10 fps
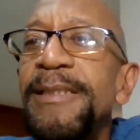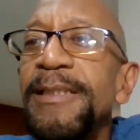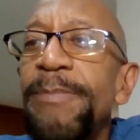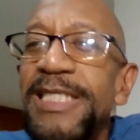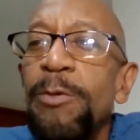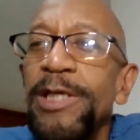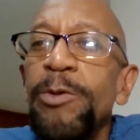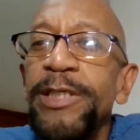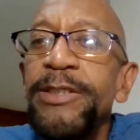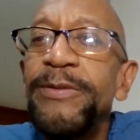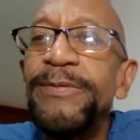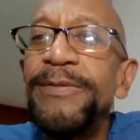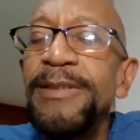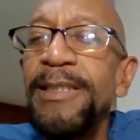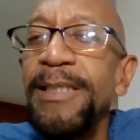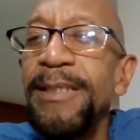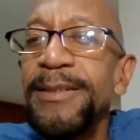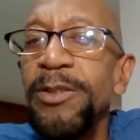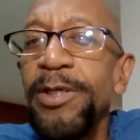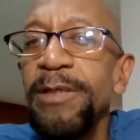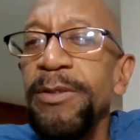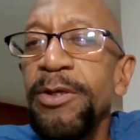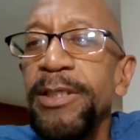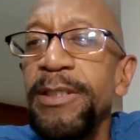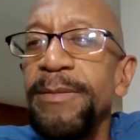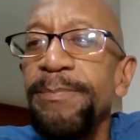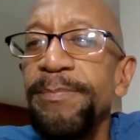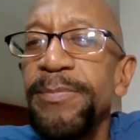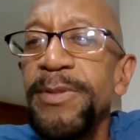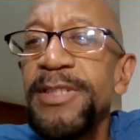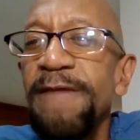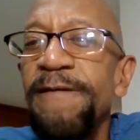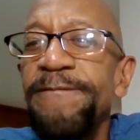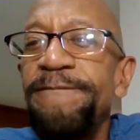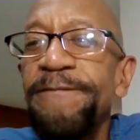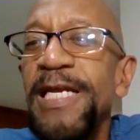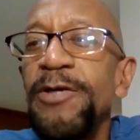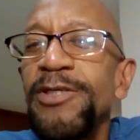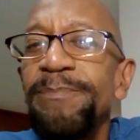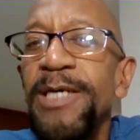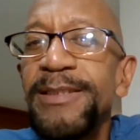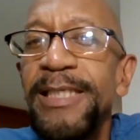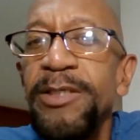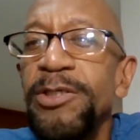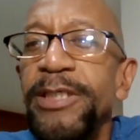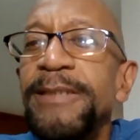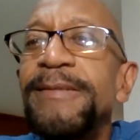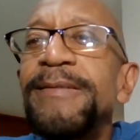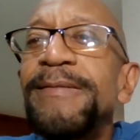Depends on what you want to do. So you can say $1,500 and you're good.